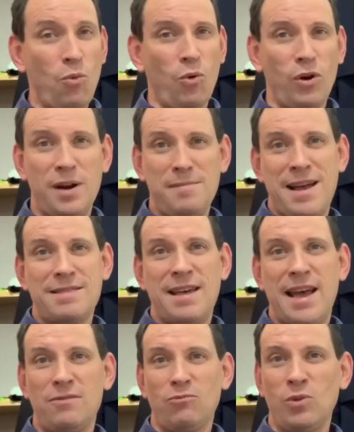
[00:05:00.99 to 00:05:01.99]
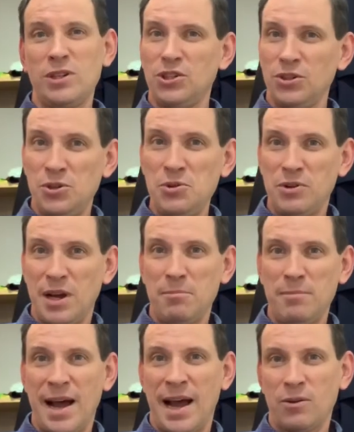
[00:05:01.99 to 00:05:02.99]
worry about that. Once you do, come back.